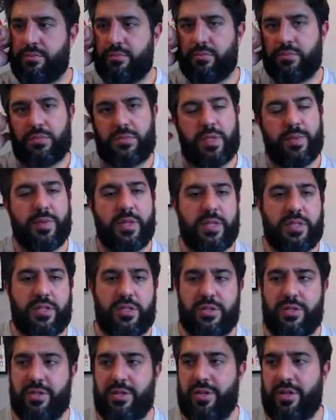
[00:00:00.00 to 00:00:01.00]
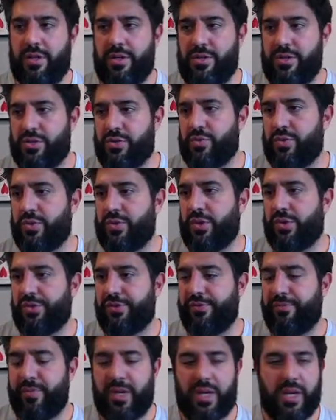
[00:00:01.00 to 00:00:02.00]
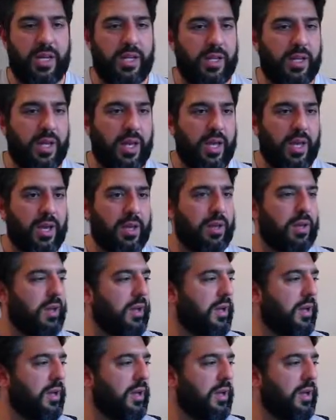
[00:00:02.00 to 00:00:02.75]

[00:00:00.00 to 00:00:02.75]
Some of this is just the result of me like